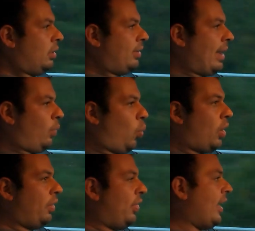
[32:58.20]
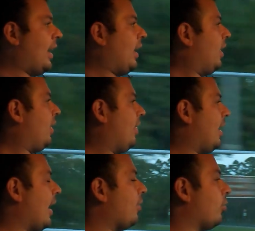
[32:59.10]
Now, one thing
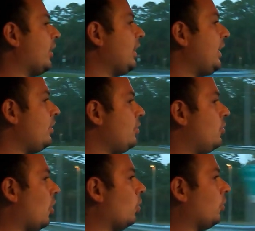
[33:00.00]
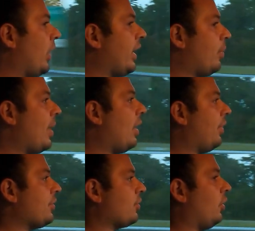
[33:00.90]
that I really don't like about
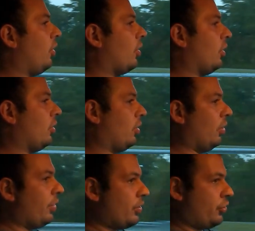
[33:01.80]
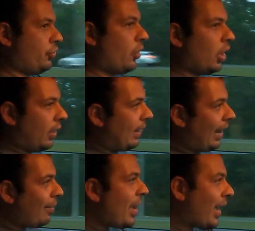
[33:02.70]
this car or this truck that
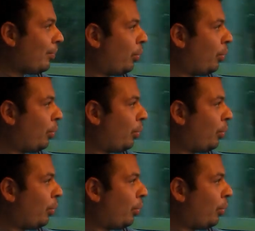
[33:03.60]
I make a